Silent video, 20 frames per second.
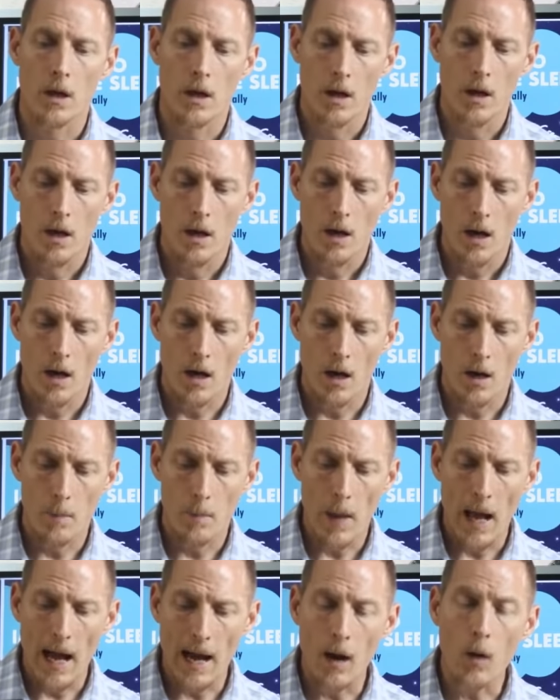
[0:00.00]
Um,
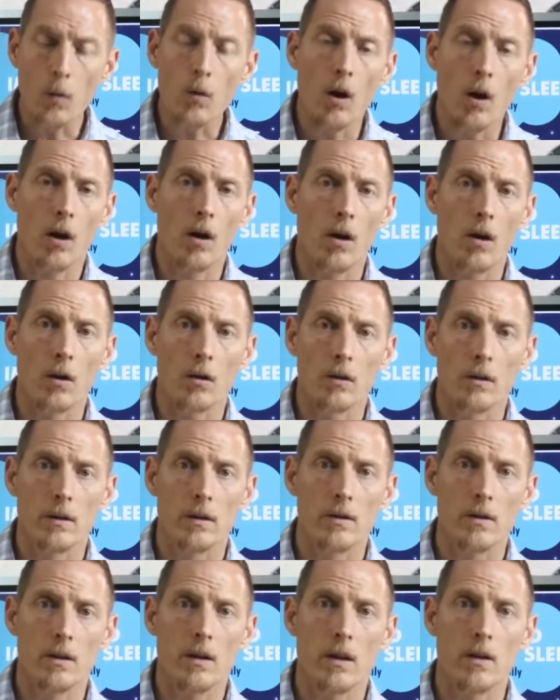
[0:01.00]
alcohol is
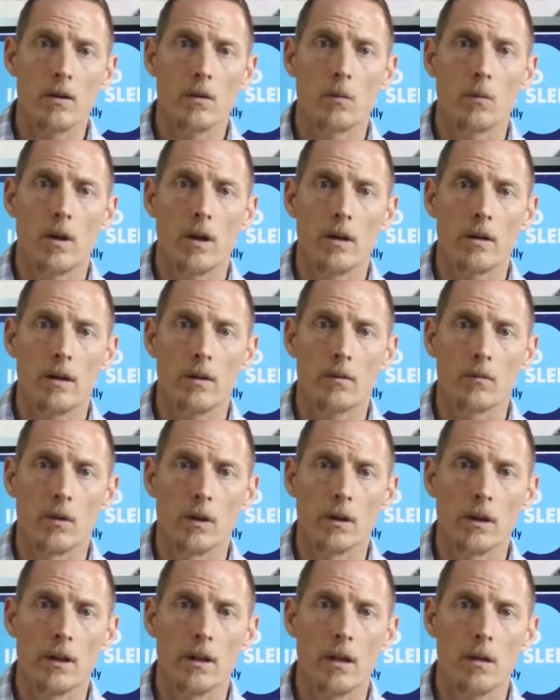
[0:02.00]
another one that
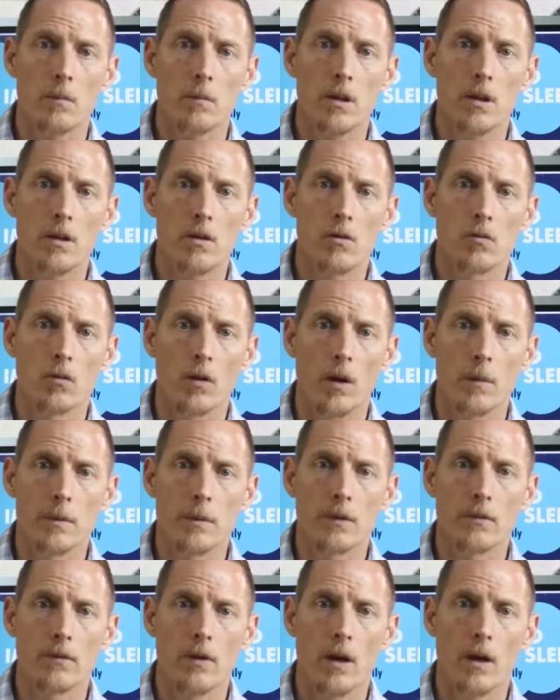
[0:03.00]
really can be
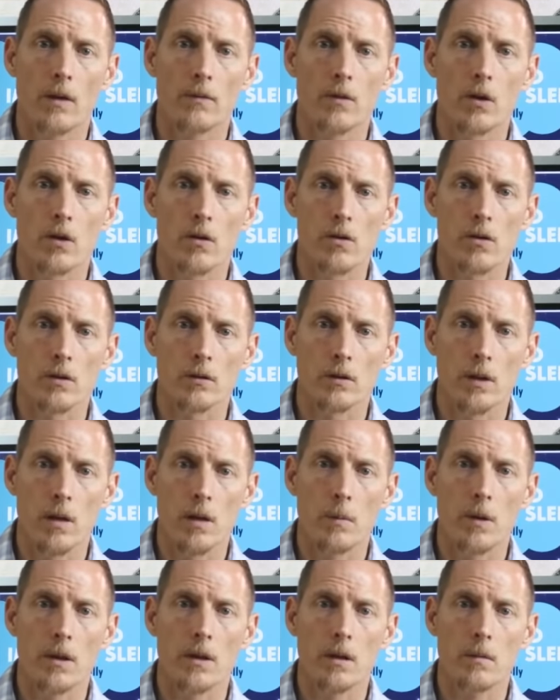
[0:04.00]
disruptive of your sleep.
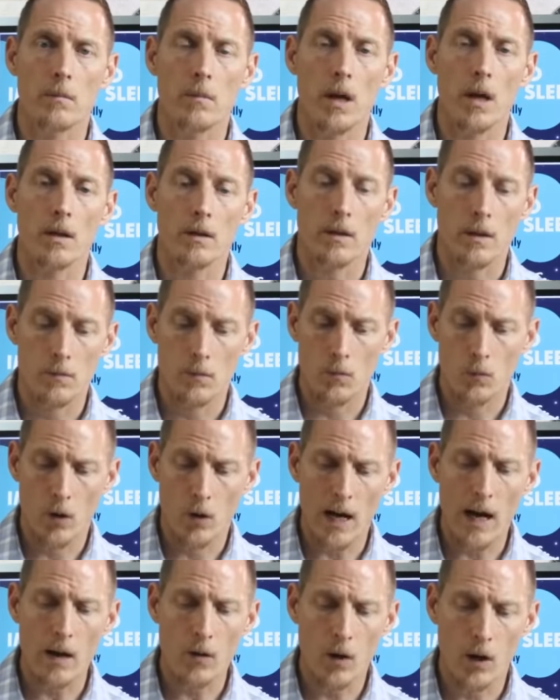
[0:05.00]
It can, it can. What
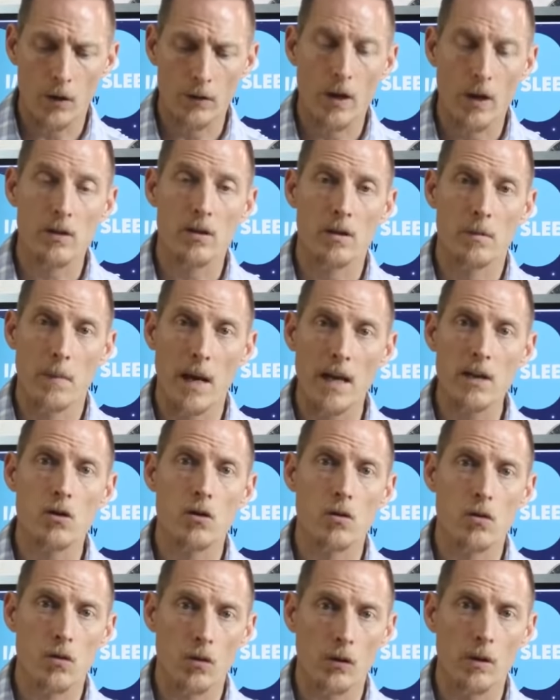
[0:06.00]
alcohol does, it makes you
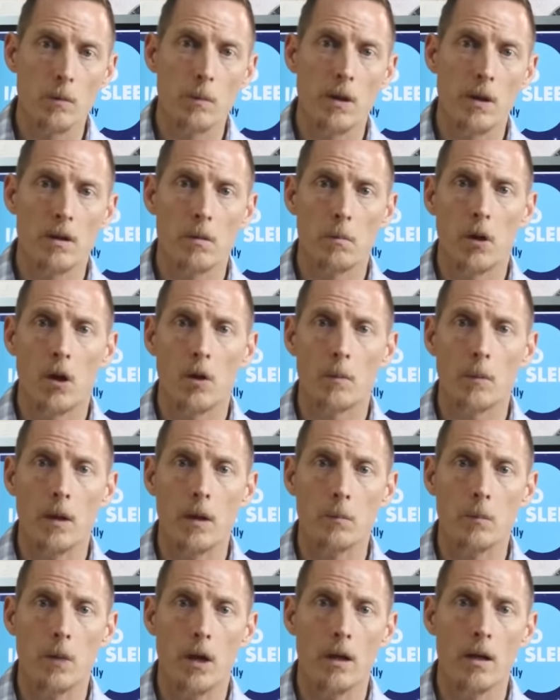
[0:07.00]
sleepy in the moment,
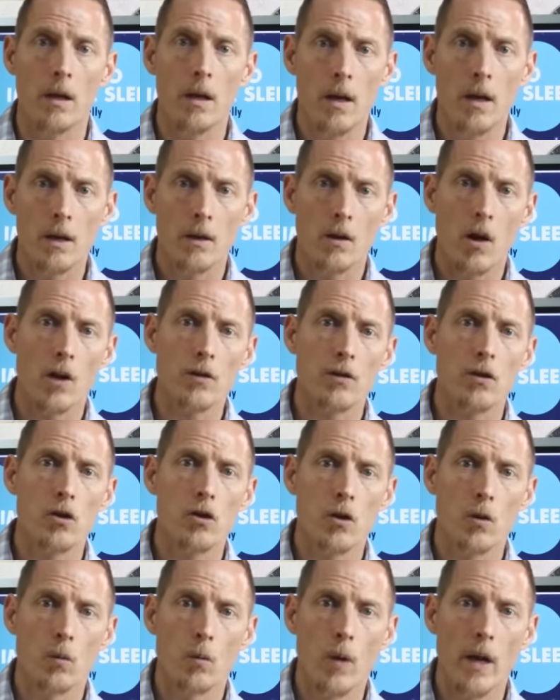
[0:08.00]
but causes you to
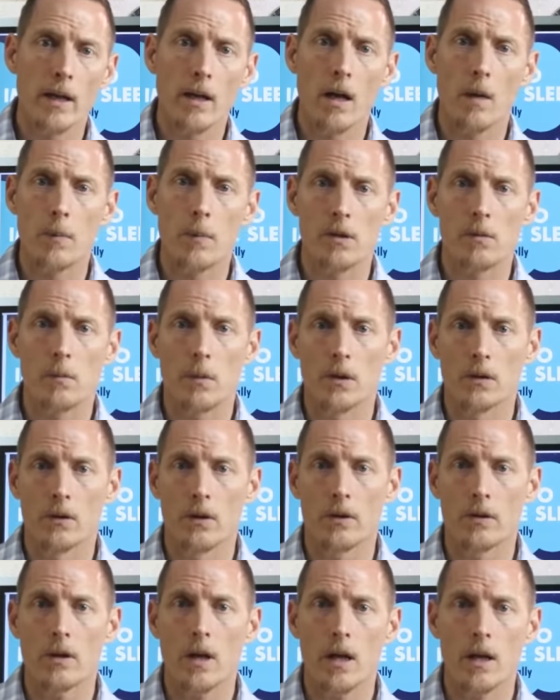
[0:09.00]
wake up in the middle of the
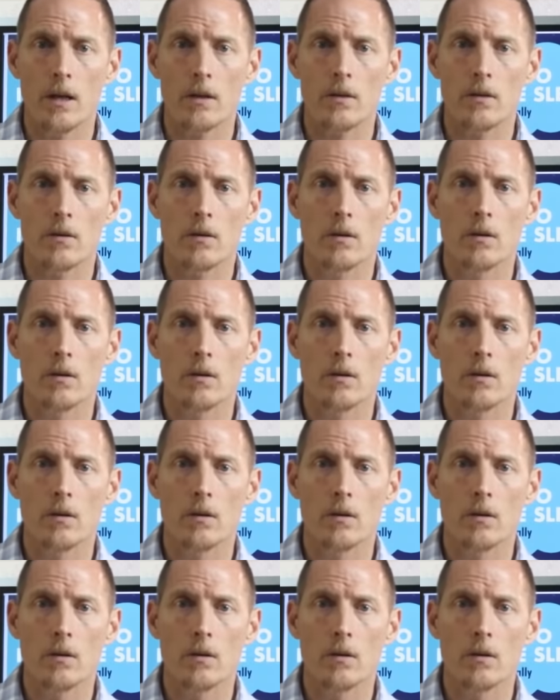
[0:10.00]
night. So